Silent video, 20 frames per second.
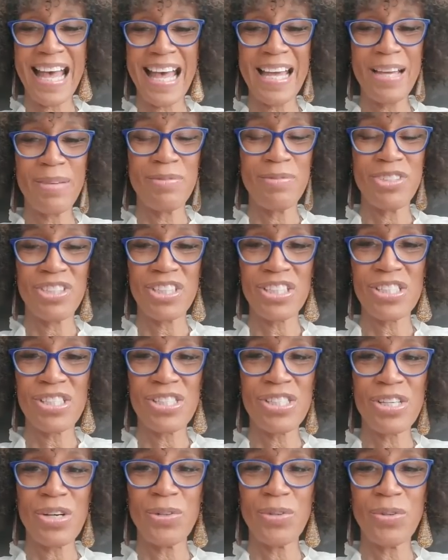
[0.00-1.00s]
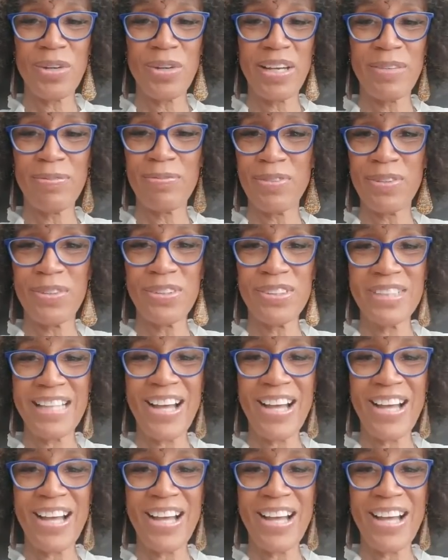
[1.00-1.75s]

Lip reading: I'm just so grateful.